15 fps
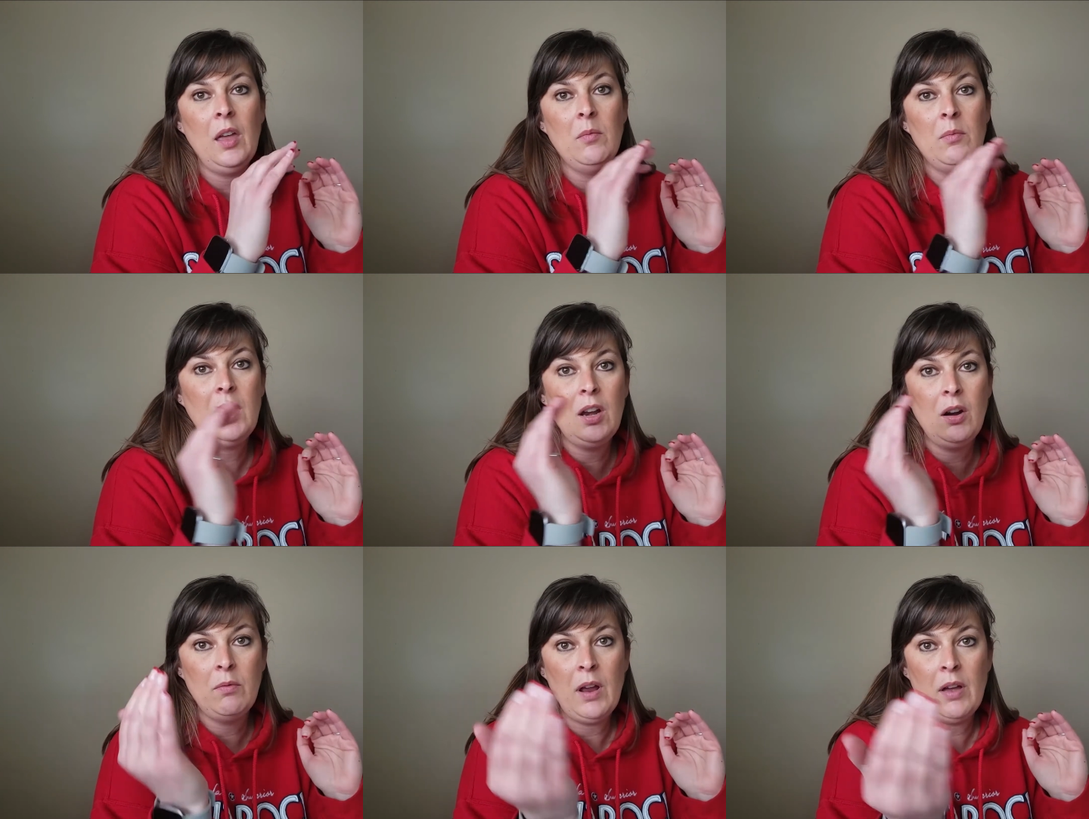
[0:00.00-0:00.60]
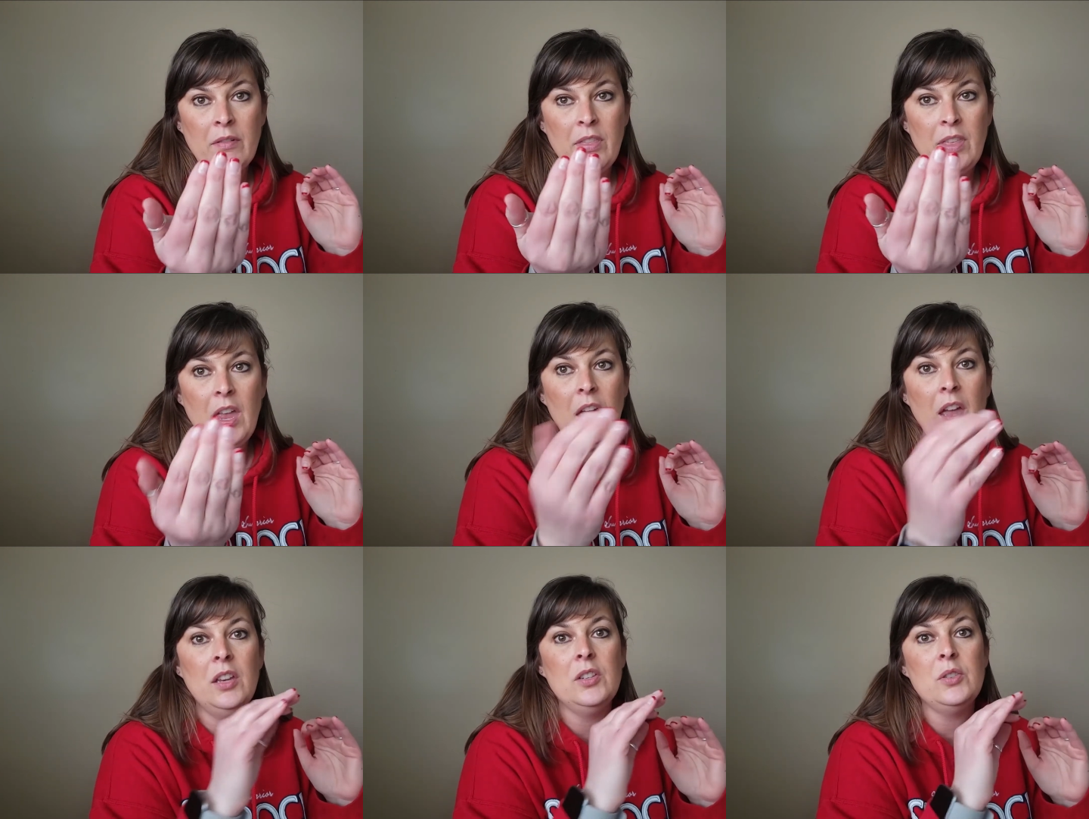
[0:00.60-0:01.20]
get around the
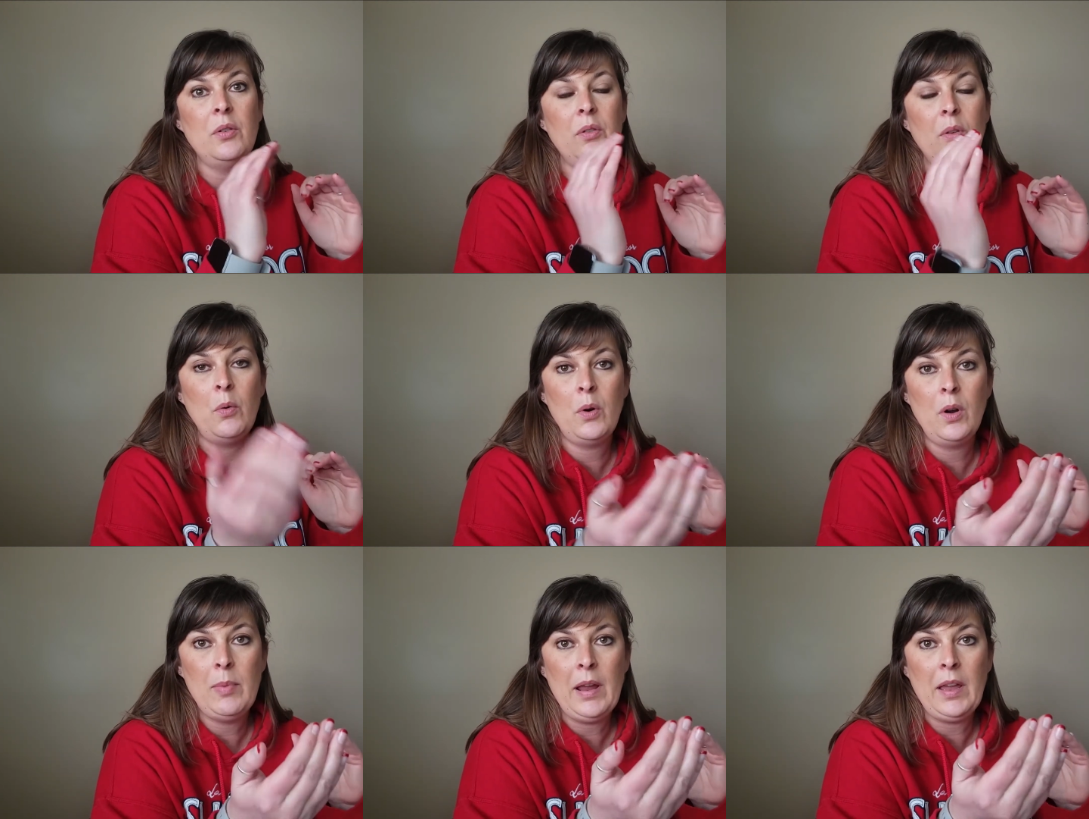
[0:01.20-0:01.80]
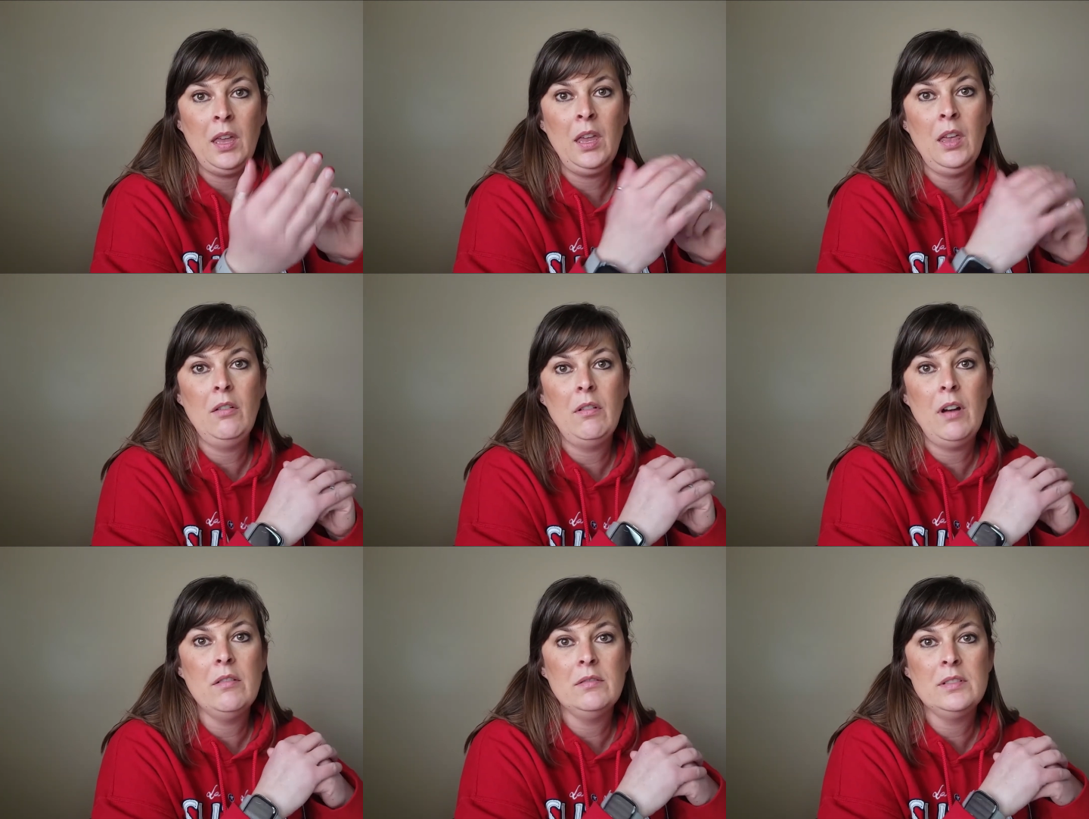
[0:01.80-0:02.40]
edge or the quarterback can get
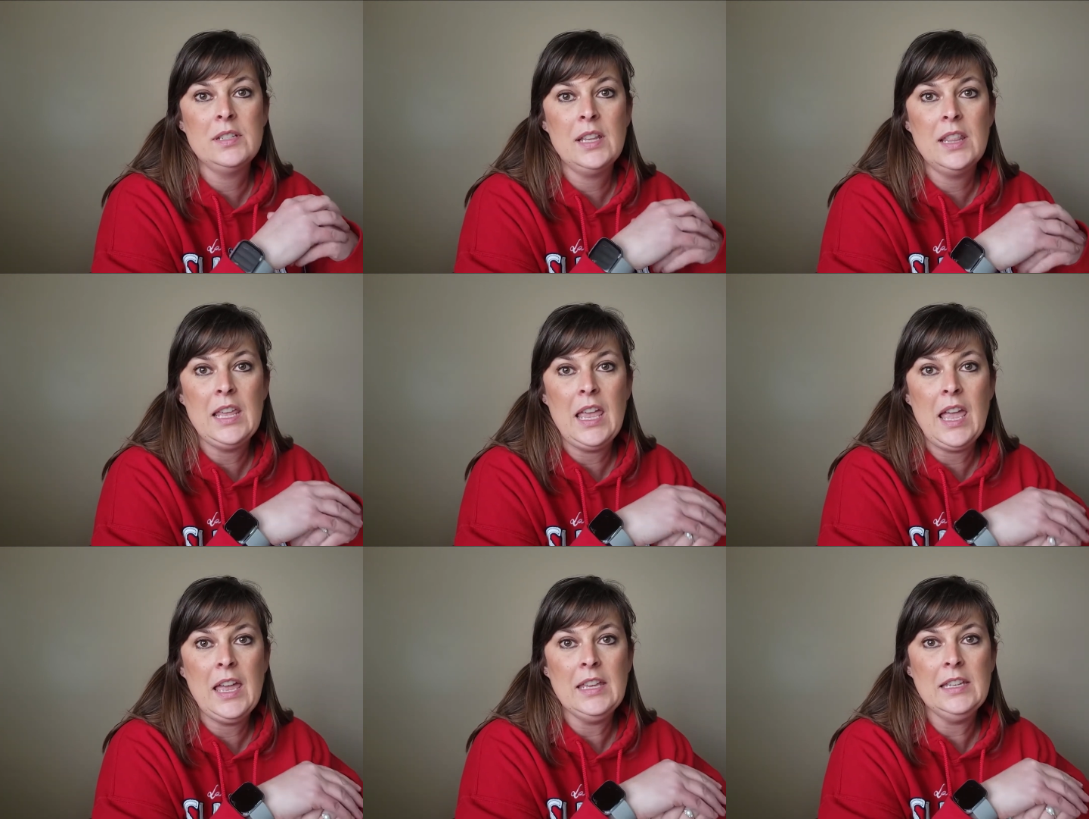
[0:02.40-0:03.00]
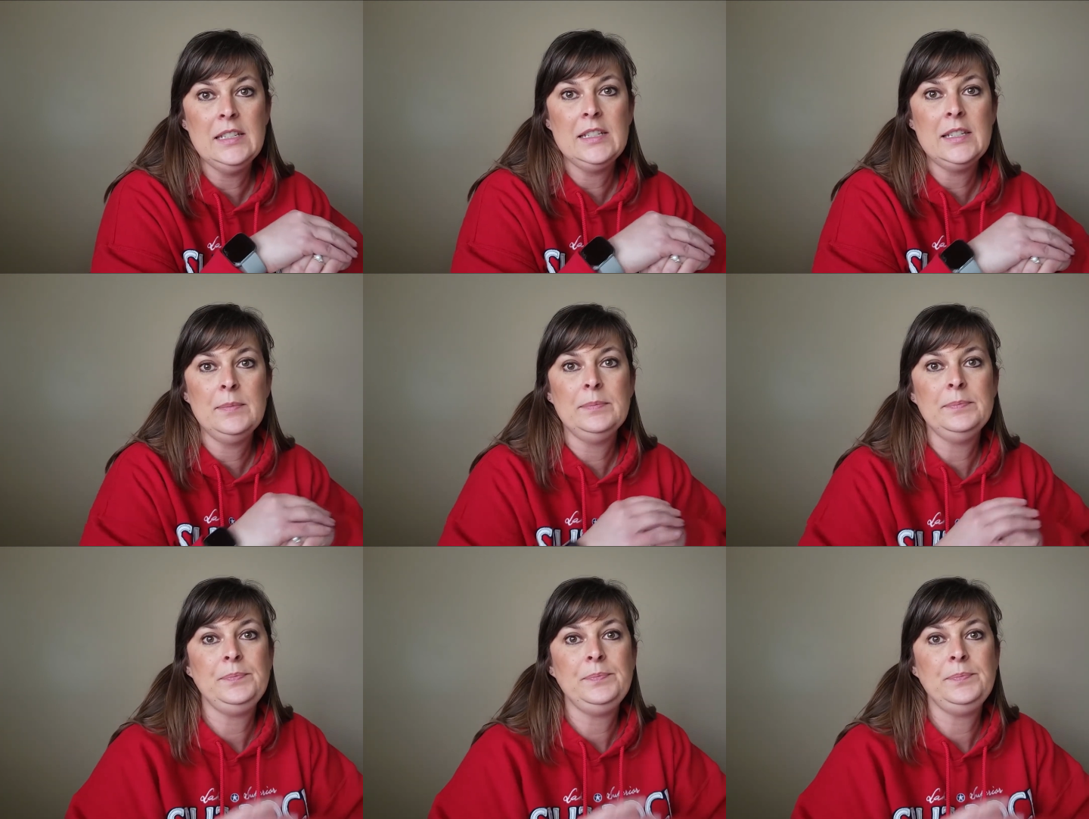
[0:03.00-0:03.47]
around to the end.